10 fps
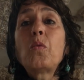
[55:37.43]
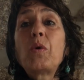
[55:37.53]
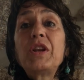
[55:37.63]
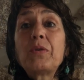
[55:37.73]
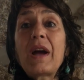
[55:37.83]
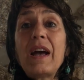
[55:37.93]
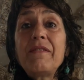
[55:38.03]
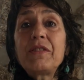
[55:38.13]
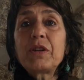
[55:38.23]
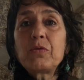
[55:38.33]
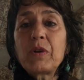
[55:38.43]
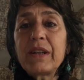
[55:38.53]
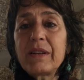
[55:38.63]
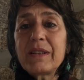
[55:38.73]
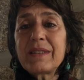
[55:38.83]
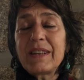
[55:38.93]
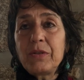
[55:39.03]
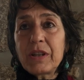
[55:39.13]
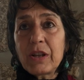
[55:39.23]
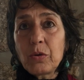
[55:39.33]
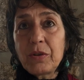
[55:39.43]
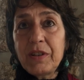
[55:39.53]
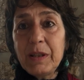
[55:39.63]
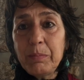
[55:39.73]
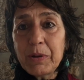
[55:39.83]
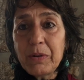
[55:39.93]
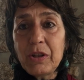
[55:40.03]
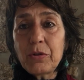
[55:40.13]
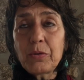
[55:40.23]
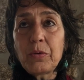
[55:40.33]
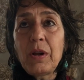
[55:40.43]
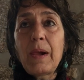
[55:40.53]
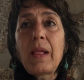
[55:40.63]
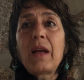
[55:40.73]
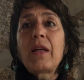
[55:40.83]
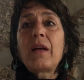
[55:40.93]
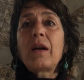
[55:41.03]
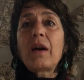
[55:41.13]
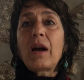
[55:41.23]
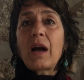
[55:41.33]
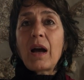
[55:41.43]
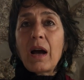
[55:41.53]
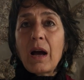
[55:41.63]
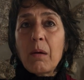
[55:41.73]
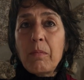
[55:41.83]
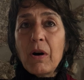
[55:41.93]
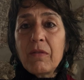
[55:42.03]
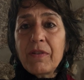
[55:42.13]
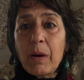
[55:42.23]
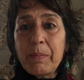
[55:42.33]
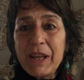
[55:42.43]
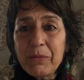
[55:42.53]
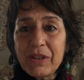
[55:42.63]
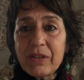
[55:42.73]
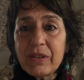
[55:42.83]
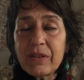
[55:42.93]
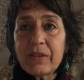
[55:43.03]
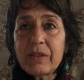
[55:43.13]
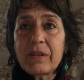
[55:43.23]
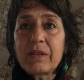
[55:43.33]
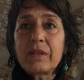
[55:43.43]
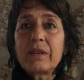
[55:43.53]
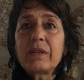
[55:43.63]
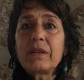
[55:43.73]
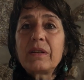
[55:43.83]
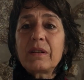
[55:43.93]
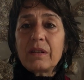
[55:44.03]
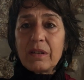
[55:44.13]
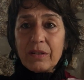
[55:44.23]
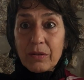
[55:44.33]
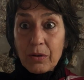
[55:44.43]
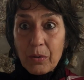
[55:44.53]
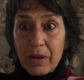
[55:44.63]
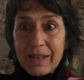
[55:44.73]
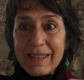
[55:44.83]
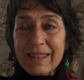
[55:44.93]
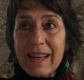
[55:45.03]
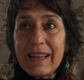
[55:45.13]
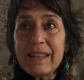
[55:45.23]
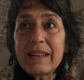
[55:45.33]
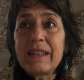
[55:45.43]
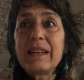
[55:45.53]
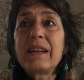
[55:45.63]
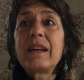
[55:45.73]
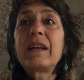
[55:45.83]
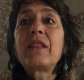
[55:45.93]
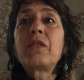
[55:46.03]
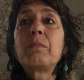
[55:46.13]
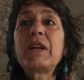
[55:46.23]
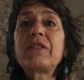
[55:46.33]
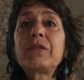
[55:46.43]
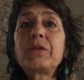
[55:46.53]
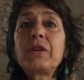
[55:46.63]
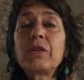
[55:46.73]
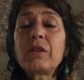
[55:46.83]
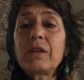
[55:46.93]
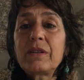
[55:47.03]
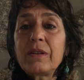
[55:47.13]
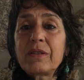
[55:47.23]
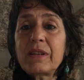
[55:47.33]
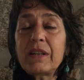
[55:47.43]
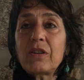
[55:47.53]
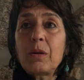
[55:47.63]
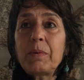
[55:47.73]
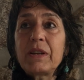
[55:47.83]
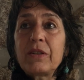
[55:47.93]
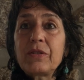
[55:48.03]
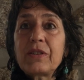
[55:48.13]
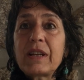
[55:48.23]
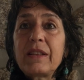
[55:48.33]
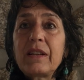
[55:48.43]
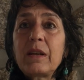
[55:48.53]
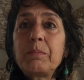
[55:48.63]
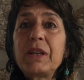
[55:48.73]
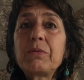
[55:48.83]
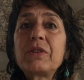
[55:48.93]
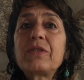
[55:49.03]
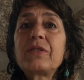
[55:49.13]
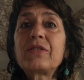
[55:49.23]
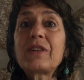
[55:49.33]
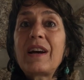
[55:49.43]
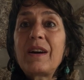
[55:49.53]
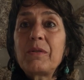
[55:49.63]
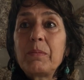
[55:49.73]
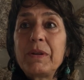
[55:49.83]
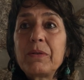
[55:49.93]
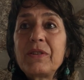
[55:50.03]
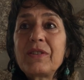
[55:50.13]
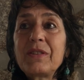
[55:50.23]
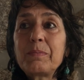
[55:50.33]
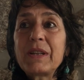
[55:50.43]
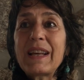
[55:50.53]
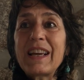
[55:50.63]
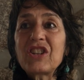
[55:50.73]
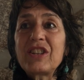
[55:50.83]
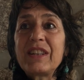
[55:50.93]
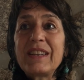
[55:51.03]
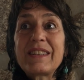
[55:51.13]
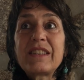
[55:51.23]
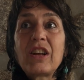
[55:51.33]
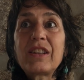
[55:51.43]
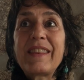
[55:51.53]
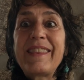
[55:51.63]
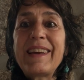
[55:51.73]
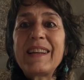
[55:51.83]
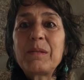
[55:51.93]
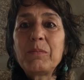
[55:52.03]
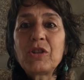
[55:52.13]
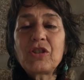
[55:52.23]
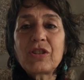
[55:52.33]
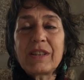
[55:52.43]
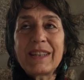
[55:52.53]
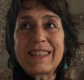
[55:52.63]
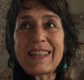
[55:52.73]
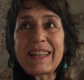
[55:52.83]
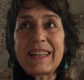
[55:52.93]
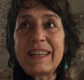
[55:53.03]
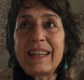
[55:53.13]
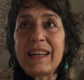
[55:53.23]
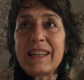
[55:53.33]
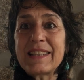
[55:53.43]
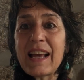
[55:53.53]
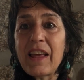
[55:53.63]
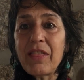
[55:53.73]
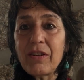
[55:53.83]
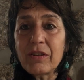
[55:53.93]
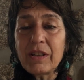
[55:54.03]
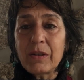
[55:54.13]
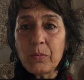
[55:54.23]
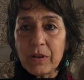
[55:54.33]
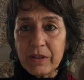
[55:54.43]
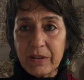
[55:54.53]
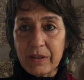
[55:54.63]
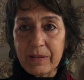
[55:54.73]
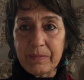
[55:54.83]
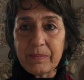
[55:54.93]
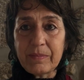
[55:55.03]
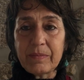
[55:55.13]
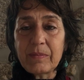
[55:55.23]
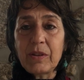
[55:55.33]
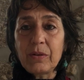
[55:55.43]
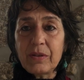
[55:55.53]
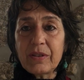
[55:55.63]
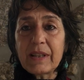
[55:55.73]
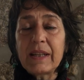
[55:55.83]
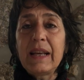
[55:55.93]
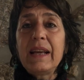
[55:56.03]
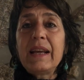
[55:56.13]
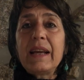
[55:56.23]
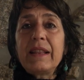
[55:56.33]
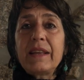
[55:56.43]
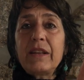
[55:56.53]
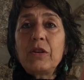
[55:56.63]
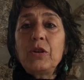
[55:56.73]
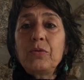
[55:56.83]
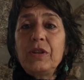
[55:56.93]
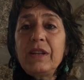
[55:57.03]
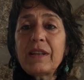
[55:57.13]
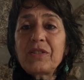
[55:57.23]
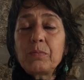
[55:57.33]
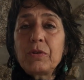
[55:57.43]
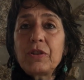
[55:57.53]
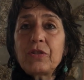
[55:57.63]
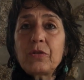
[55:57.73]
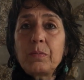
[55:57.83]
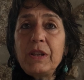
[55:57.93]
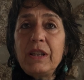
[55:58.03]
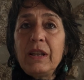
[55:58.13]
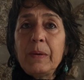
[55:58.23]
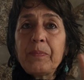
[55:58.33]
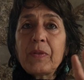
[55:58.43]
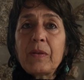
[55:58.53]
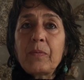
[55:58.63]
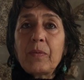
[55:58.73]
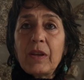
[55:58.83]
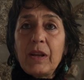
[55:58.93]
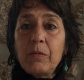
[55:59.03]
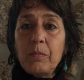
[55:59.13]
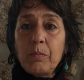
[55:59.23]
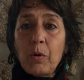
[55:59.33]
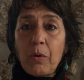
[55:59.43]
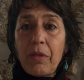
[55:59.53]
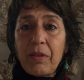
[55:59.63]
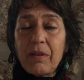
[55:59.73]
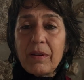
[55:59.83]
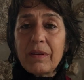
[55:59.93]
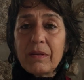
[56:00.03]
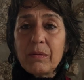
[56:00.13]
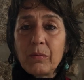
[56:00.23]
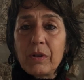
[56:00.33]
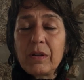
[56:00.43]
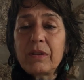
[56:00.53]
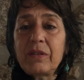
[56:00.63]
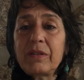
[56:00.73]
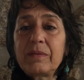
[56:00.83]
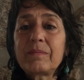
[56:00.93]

When you have the awareness, then you can go deeper into above appearances, to go inside the material setup and understand that appearances are appearances, but actually it's not that much exactly as I thought it was. You understand? And then you need, as a Buddhist, to be in both worlds.